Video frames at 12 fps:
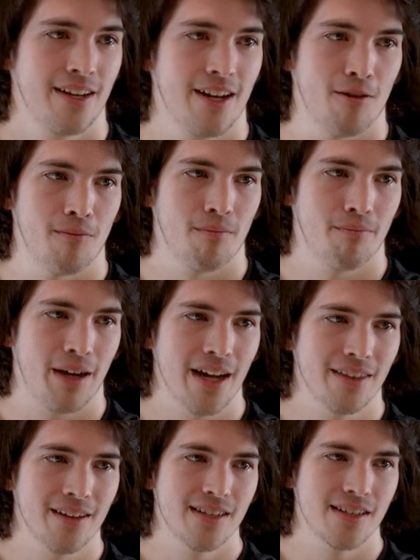Now,
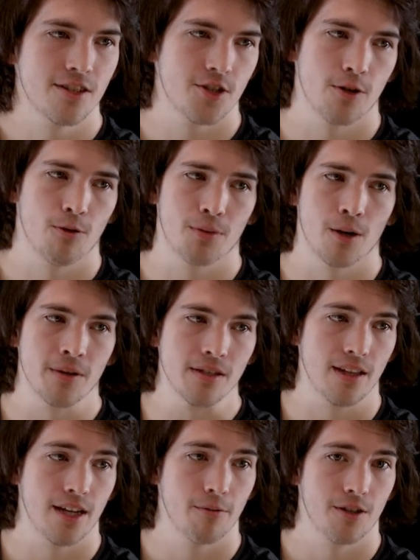Python is a general
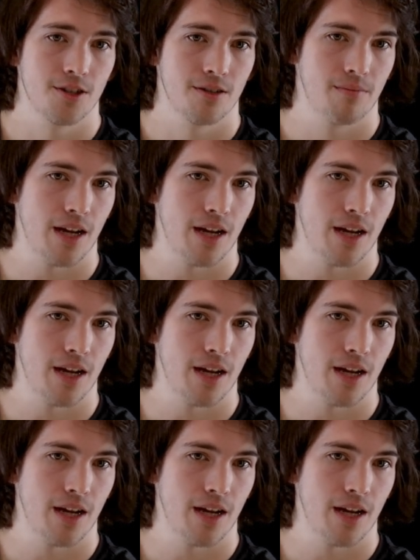purpose language,